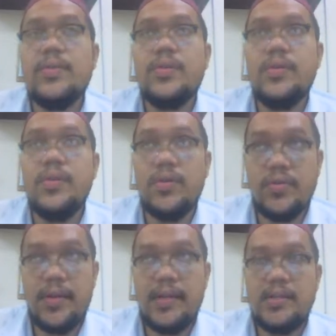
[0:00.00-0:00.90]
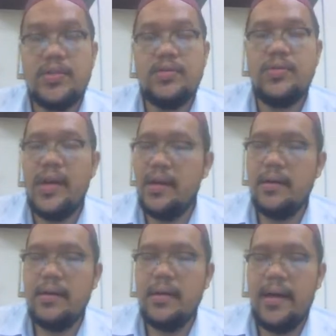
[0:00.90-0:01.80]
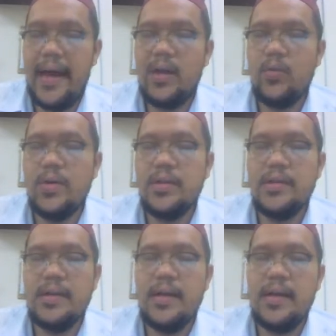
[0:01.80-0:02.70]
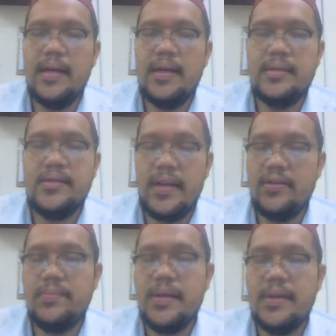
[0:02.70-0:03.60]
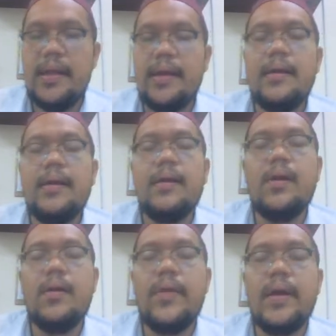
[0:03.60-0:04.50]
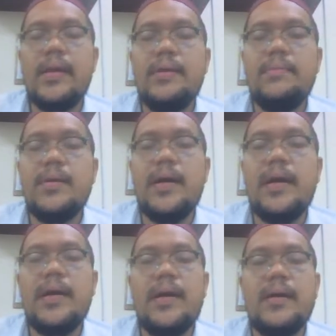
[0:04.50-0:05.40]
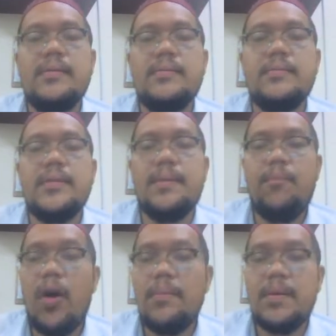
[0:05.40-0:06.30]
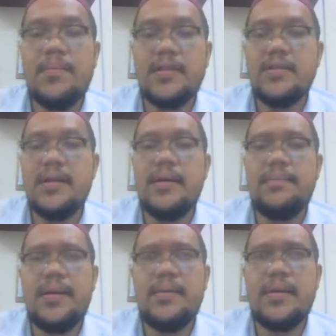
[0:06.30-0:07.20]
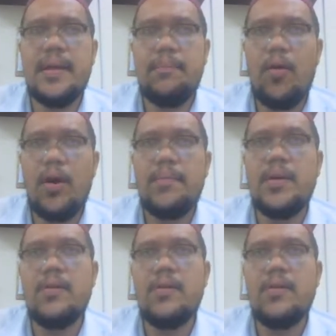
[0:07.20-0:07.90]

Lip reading: usually through annual general meeting. All right, the appointment must mean the appointment of